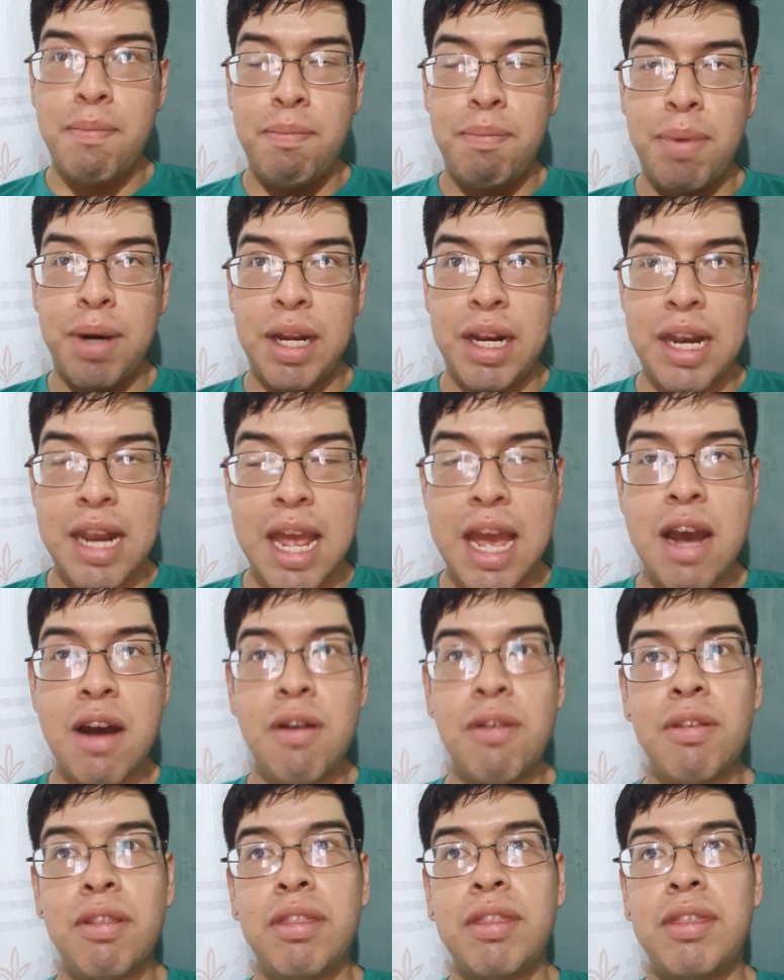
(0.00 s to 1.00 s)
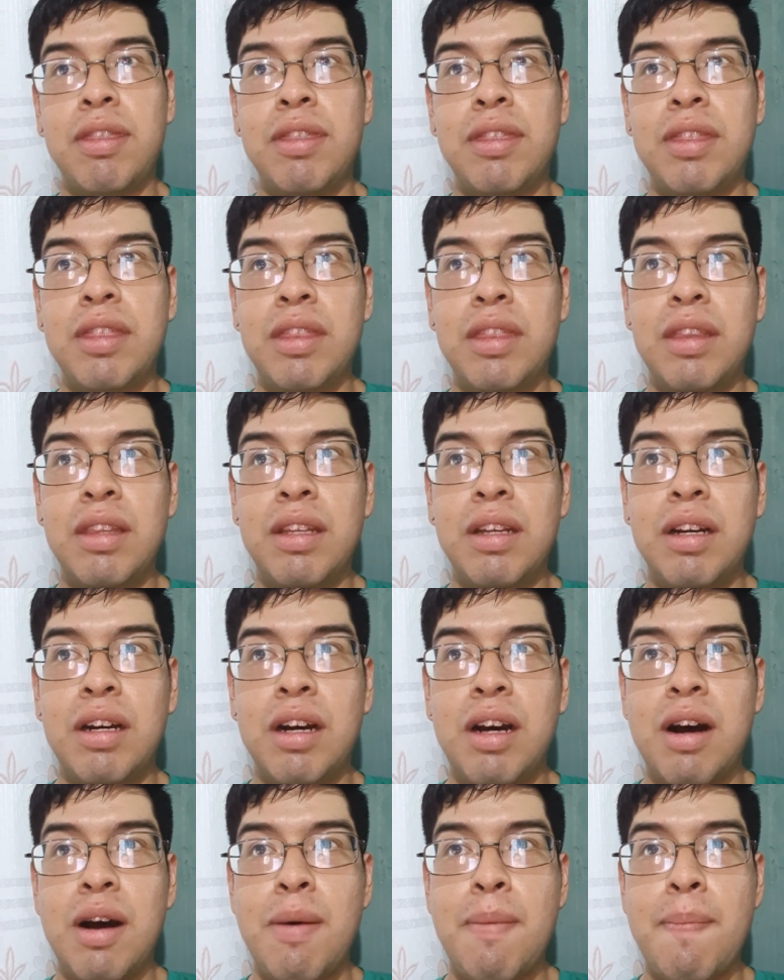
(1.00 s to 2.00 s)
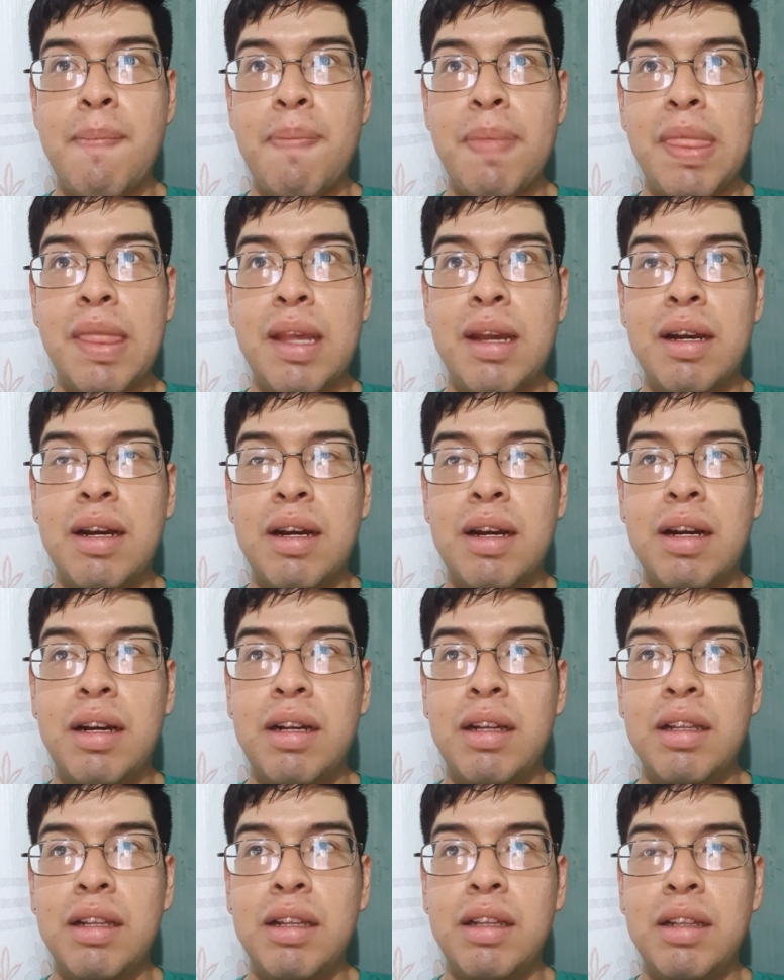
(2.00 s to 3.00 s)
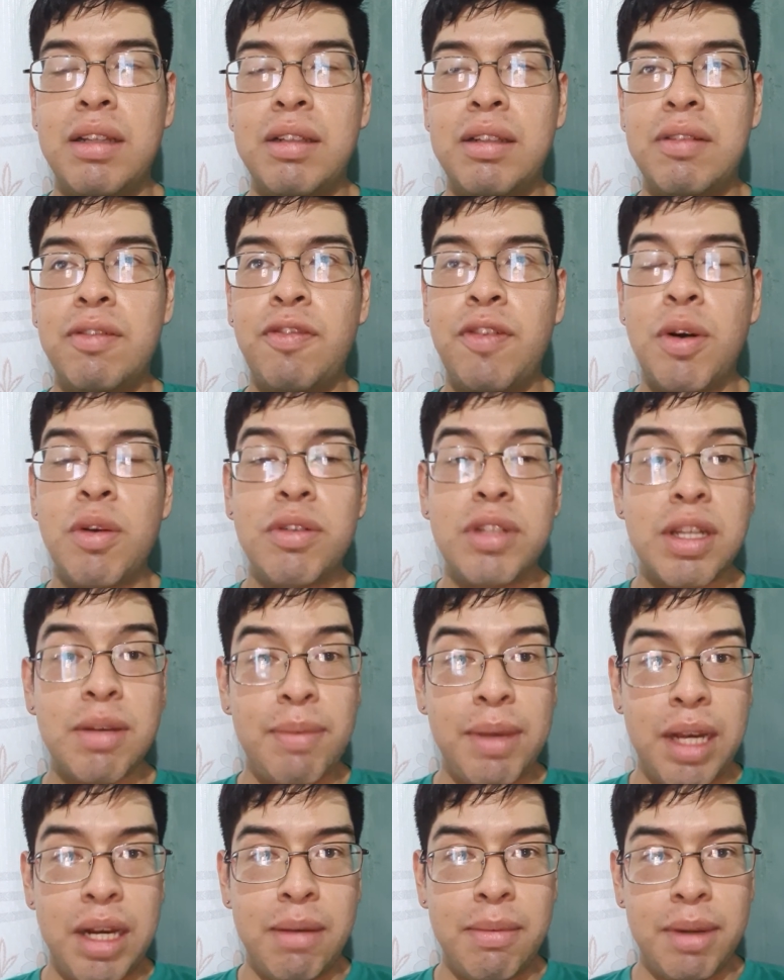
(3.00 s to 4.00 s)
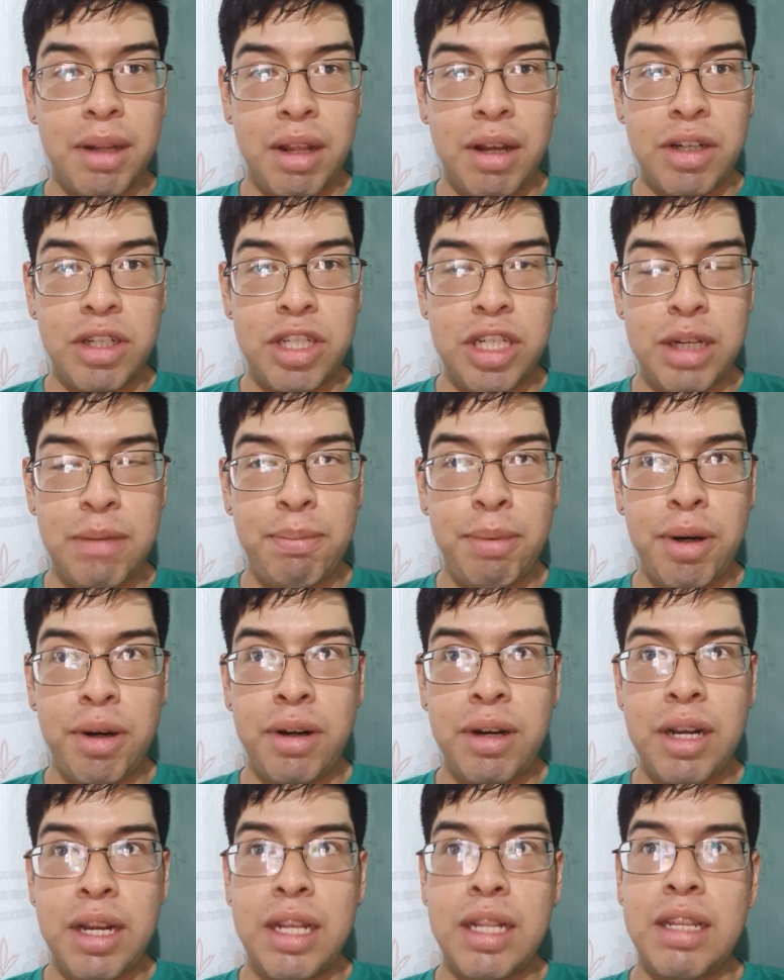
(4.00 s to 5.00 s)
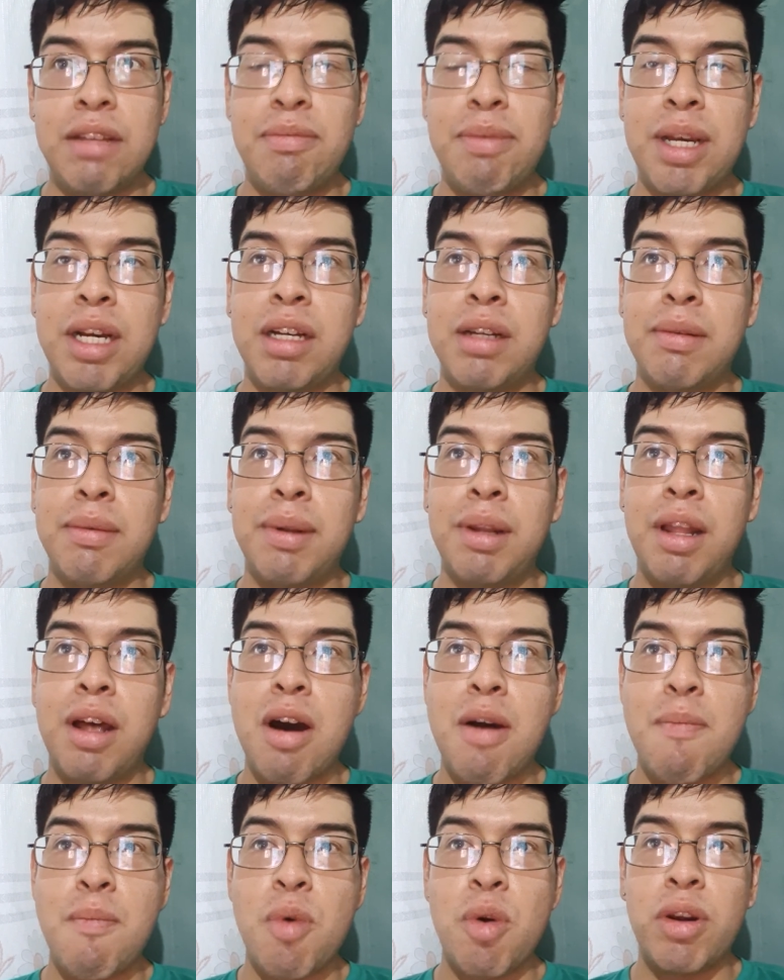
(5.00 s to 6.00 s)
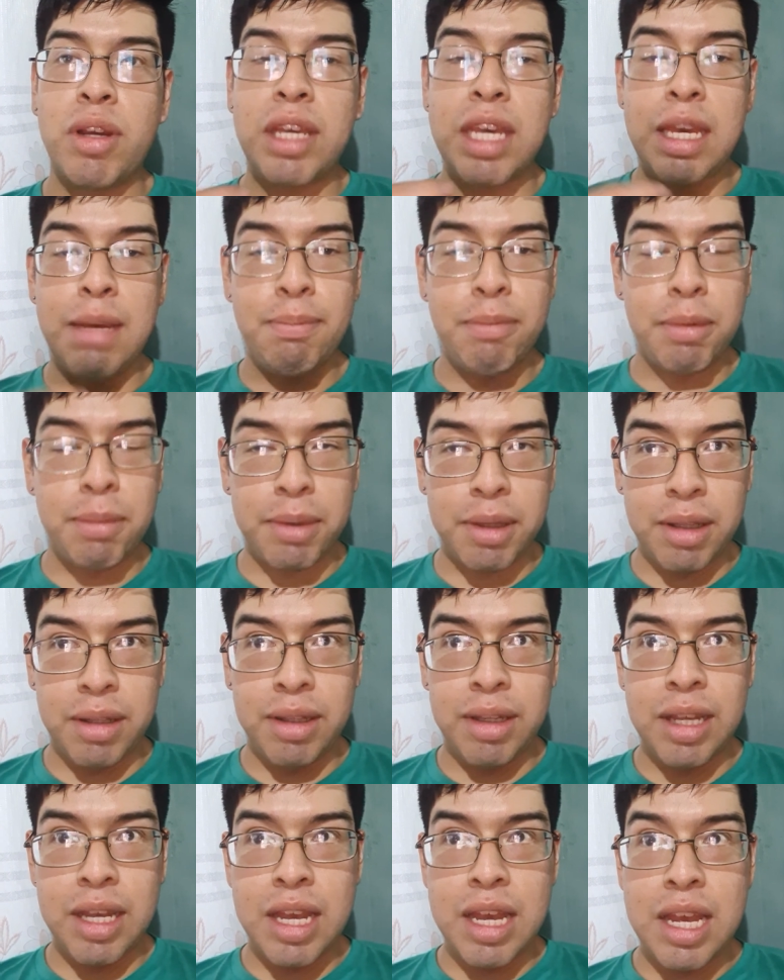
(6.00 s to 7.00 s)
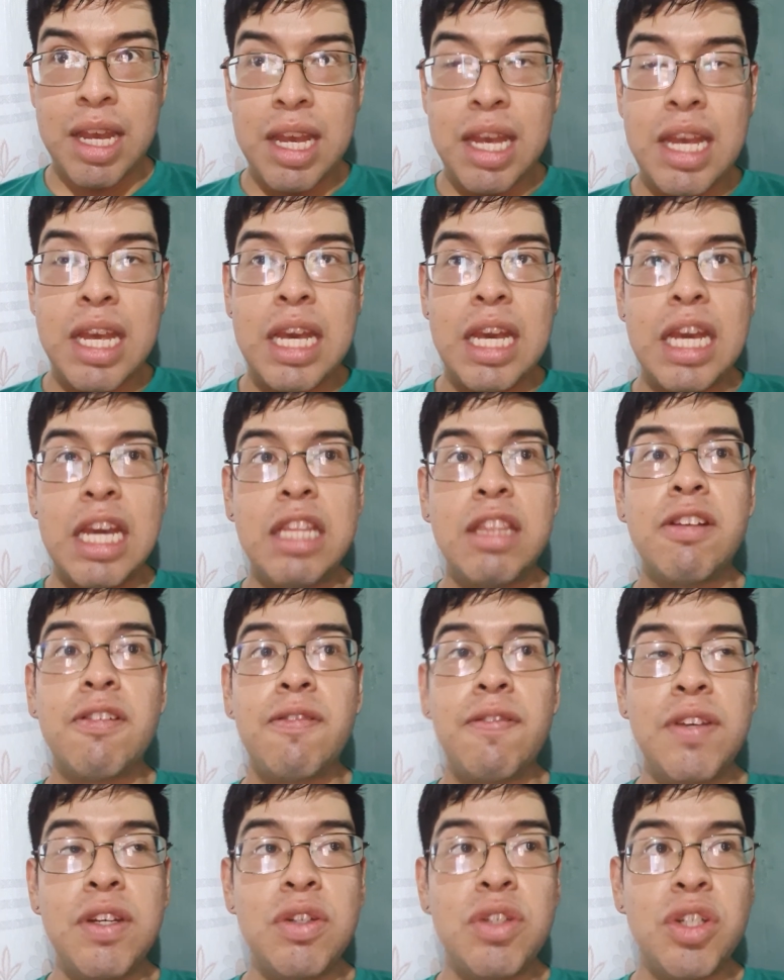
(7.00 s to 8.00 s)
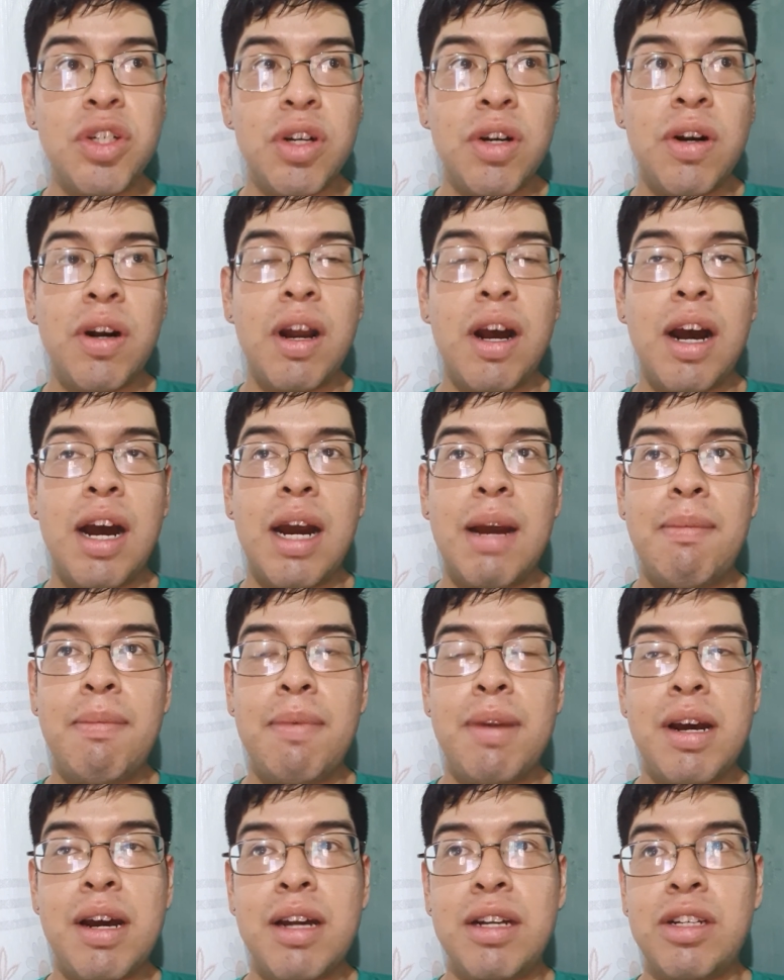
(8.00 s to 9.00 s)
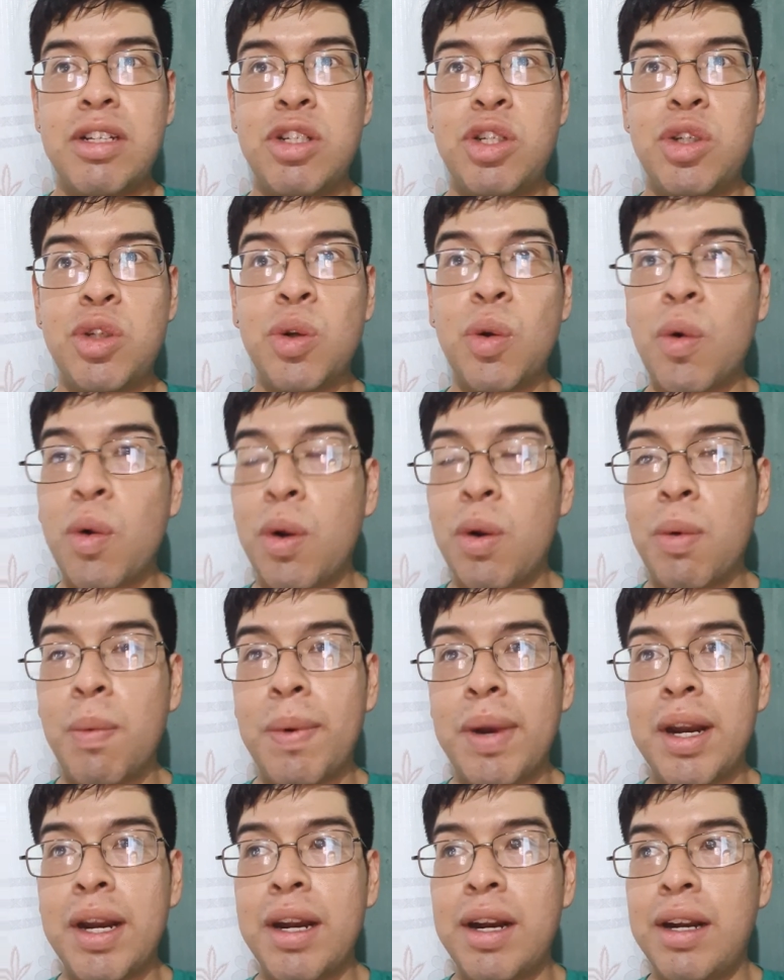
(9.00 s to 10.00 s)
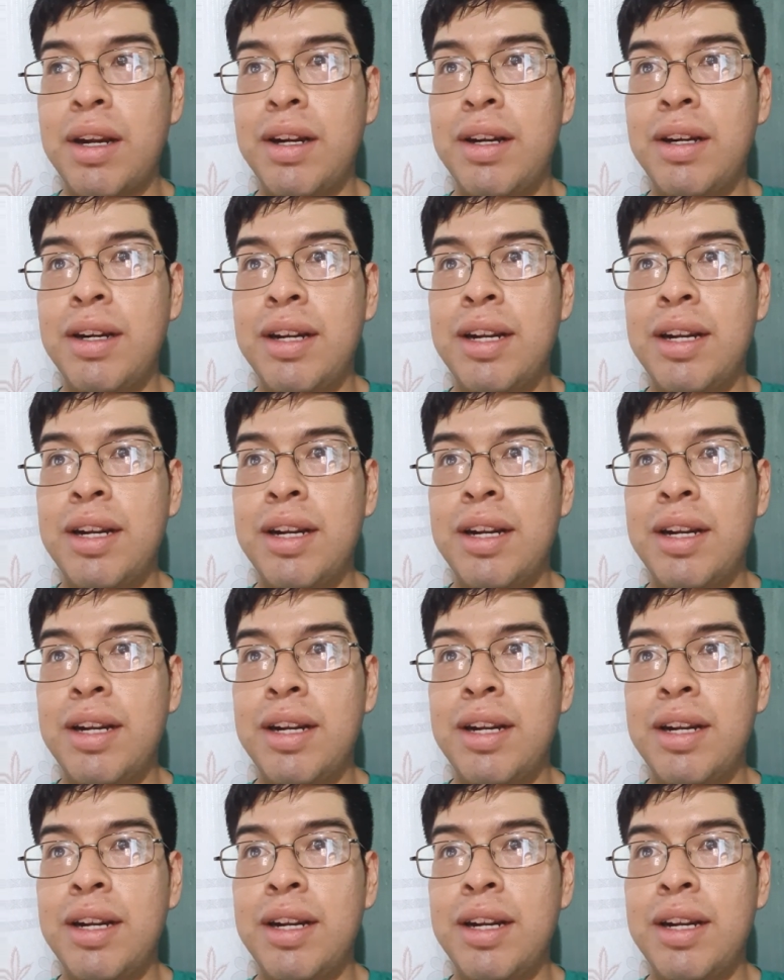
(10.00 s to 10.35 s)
But now, um, phones have become a lot cheaper and they've become a lot more capable. In the future, I'm not sure where